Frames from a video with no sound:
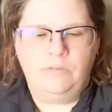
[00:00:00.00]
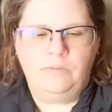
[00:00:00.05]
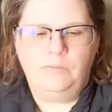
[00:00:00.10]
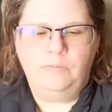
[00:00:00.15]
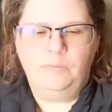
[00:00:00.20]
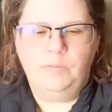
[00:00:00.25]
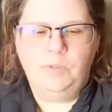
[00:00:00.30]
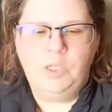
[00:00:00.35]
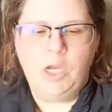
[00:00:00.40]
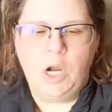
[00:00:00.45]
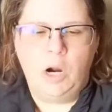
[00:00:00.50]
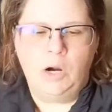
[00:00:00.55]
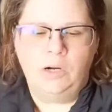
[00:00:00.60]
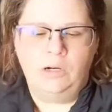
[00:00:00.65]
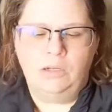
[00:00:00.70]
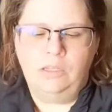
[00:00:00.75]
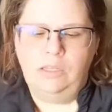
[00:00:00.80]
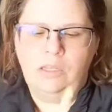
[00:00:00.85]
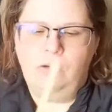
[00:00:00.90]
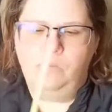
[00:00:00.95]
yarn
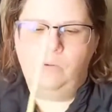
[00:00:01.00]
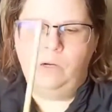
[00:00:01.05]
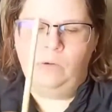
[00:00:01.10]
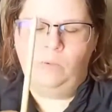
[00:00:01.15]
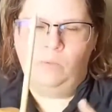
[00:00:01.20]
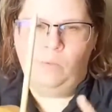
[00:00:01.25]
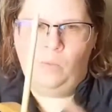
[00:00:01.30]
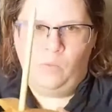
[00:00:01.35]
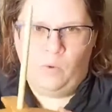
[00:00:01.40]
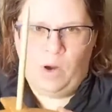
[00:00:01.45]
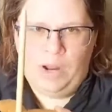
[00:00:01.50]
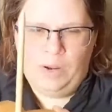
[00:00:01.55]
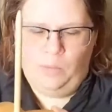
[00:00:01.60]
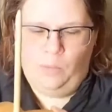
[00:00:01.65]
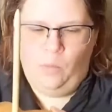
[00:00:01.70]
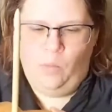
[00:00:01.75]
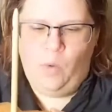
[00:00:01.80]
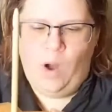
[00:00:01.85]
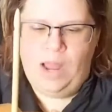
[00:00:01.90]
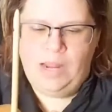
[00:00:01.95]
that you want to
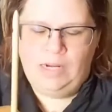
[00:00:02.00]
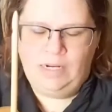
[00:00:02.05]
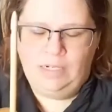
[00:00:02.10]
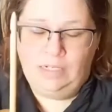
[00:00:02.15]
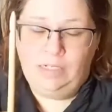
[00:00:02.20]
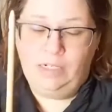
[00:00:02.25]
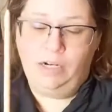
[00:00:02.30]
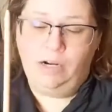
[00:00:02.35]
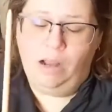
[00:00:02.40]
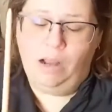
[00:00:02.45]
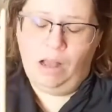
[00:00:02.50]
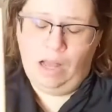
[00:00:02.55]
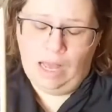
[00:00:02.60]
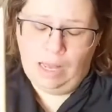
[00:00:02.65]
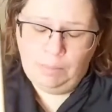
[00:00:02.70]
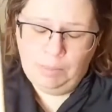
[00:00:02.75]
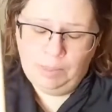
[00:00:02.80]
wind onto your cop,